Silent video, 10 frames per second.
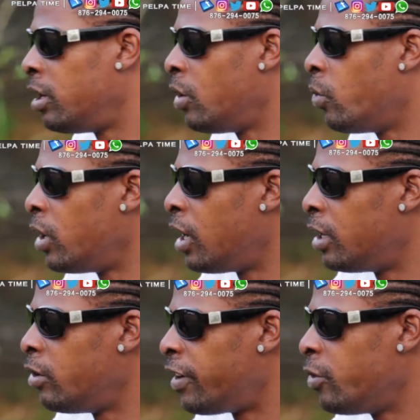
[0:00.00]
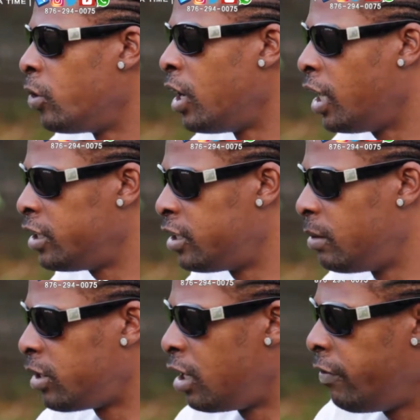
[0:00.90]
the, the older not for the older artists
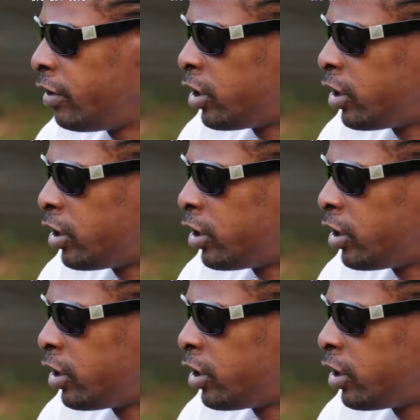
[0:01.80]
them stand up